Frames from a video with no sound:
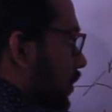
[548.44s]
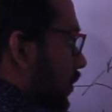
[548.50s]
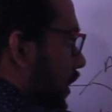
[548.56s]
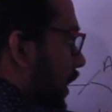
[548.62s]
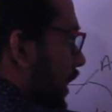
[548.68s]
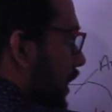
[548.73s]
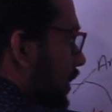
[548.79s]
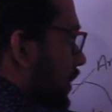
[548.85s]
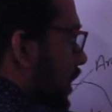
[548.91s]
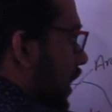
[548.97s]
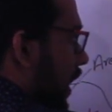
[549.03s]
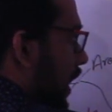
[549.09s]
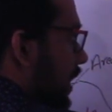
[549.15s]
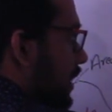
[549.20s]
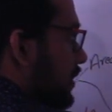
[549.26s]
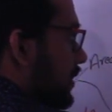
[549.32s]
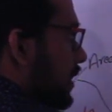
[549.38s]
write
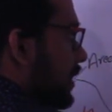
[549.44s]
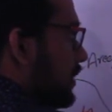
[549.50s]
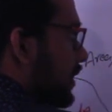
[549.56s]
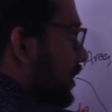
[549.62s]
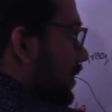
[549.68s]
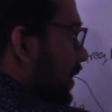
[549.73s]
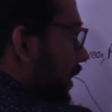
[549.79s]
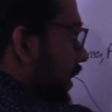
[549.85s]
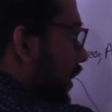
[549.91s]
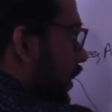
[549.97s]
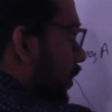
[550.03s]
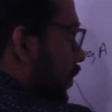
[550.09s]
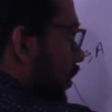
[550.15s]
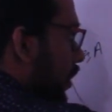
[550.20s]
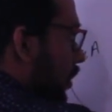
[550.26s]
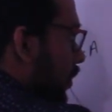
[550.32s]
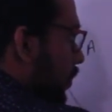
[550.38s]
Izz
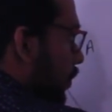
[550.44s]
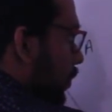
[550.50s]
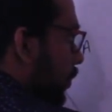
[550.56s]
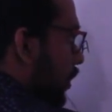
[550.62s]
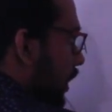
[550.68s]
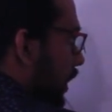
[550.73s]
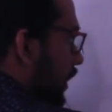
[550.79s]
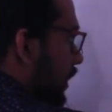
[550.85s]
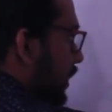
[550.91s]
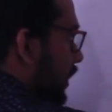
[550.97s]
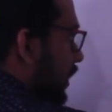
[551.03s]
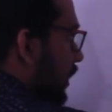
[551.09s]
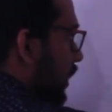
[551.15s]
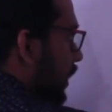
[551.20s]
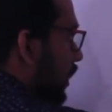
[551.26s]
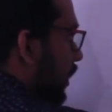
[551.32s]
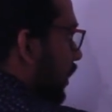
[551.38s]
equal to
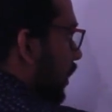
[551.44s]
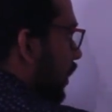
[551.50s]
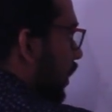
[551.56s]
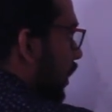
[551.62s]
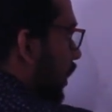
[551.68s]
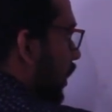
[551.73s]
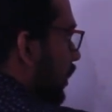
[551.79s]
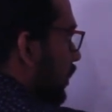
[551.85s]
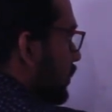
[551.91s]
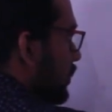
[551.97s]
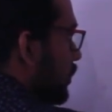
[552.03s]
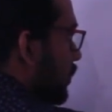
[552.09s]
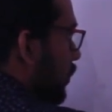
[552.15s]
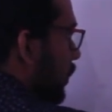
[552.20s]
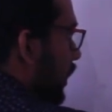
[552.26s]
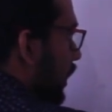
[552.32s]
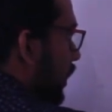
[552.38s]
integral r
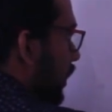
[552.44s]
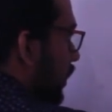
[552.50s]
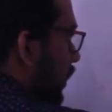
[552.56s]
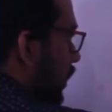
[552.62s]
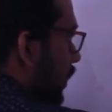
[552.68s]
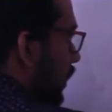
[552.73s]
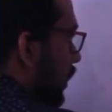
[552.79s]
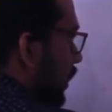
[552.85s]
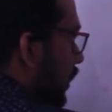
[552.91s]
square